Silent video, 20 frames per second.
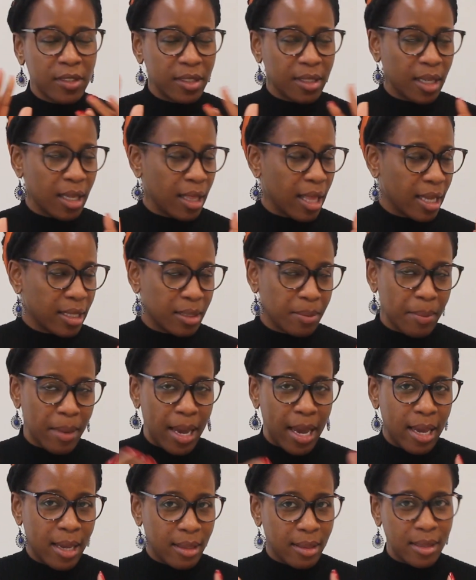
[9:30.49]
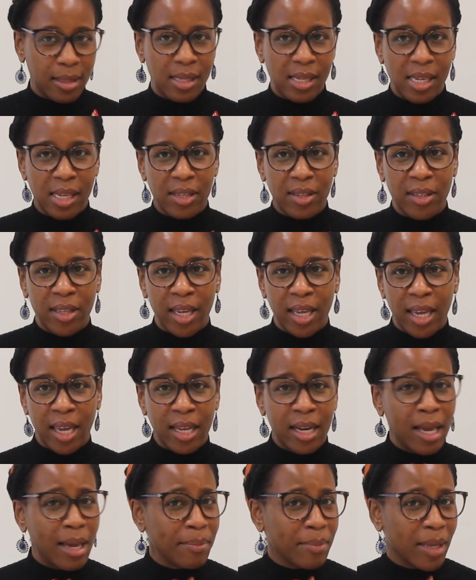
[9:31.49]
So that's my deal.
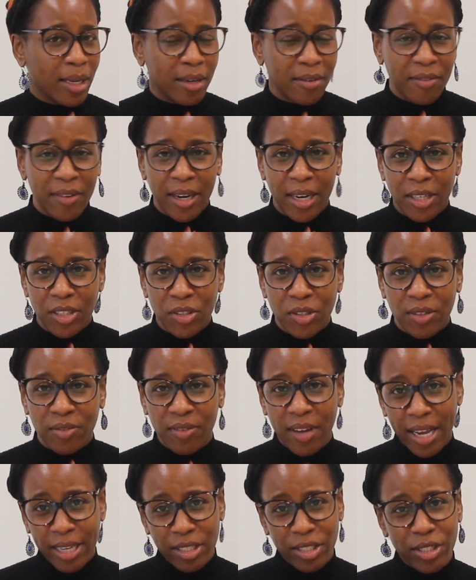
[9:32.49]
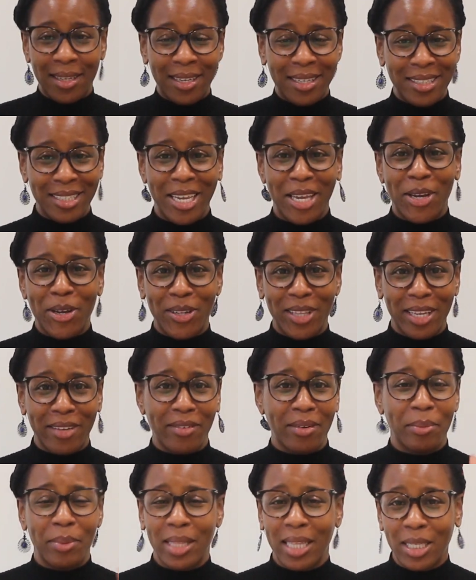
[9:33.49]
Again, I'm not a financial advisor, take it or
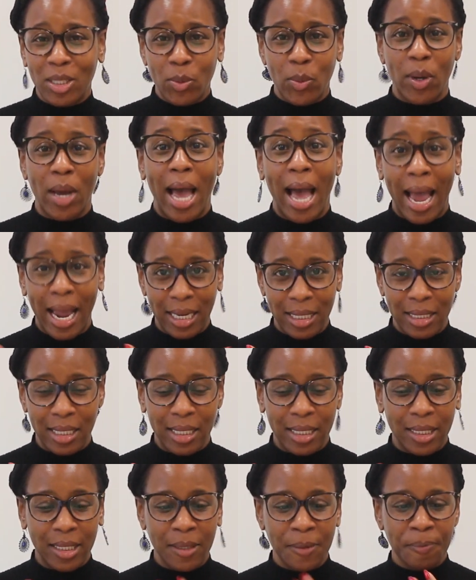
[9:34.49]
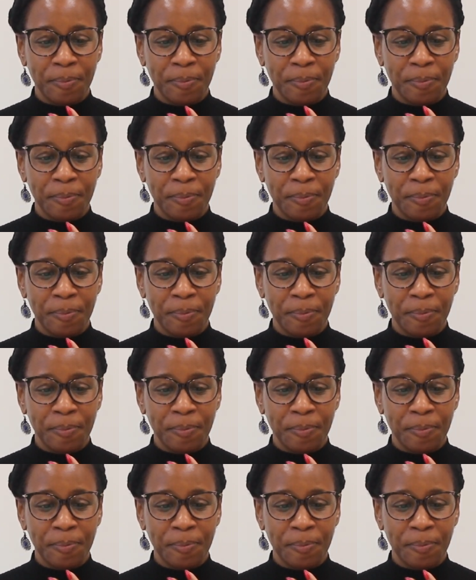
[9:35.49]
leave it, but that's what I did.